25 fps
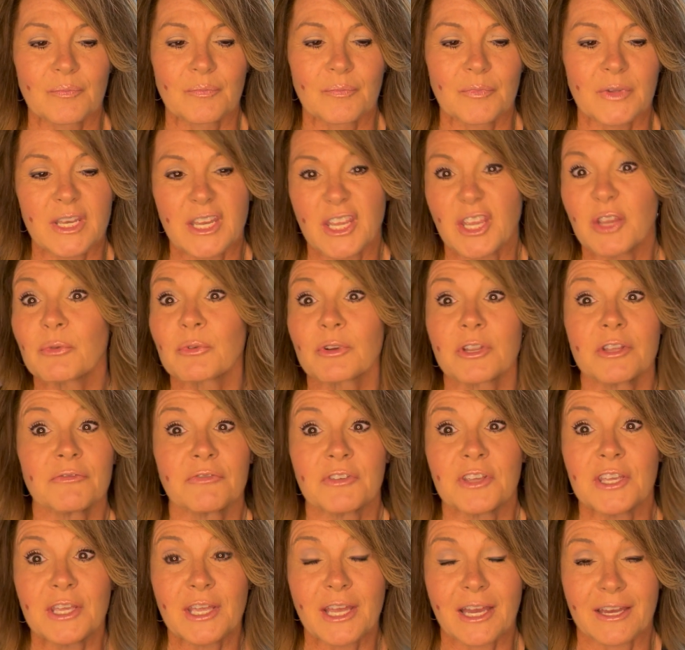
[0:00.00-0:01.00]
And if
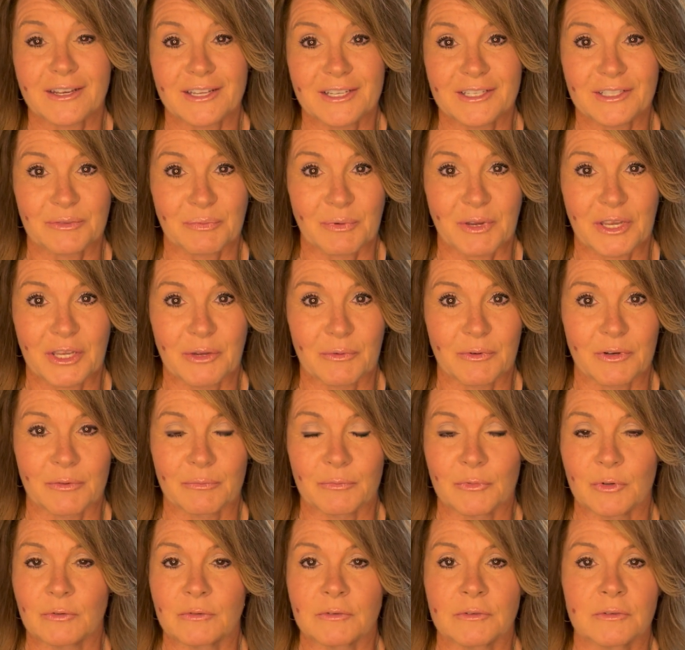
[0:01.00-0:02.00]
he had his way, he would
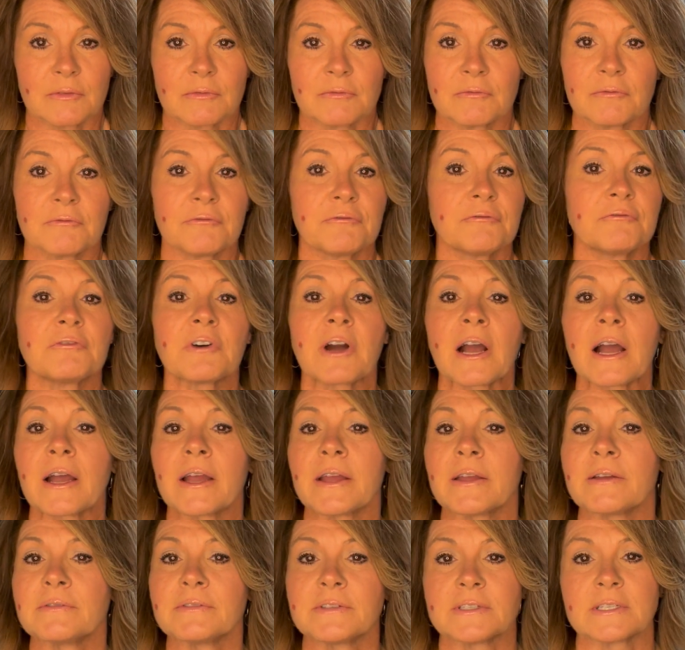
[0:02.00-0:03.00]
have moved
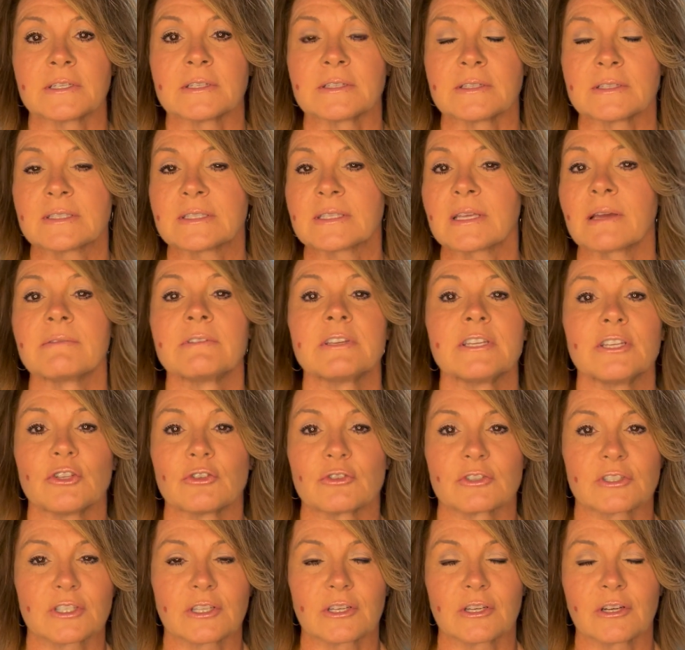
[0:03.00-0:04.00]
5 to 7
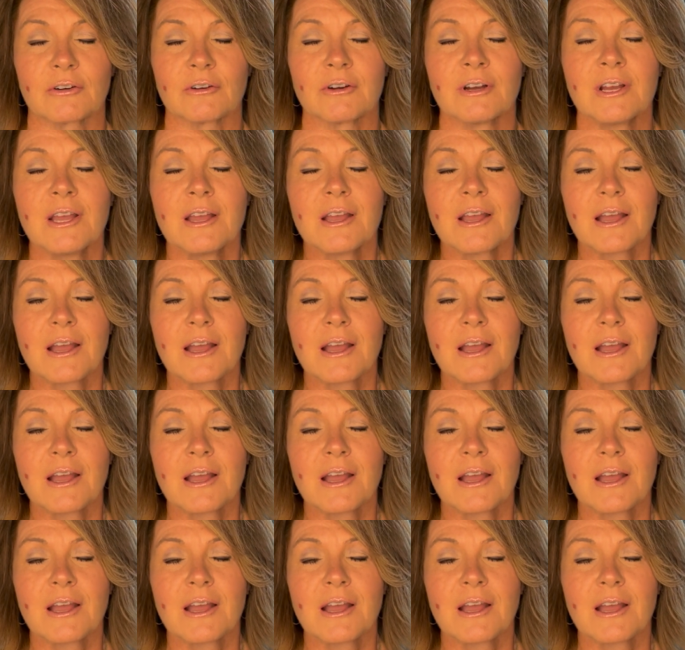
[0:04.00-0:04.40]
years ago.